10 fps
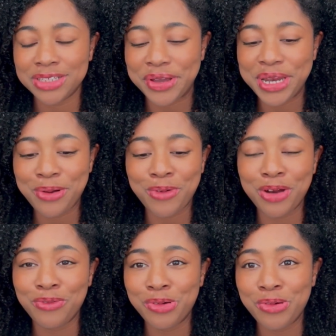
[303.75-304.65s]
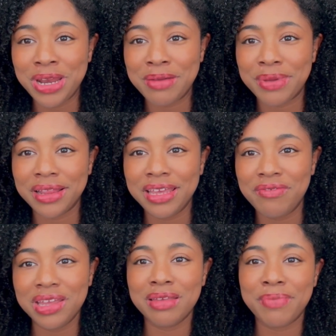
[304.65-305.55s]
so I didn't want to ruin it by
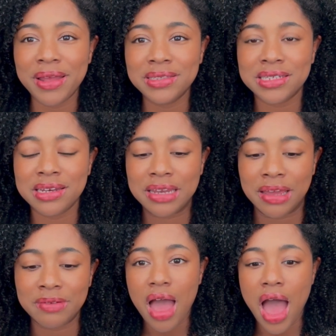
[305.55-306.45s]
leaving the buttons undone.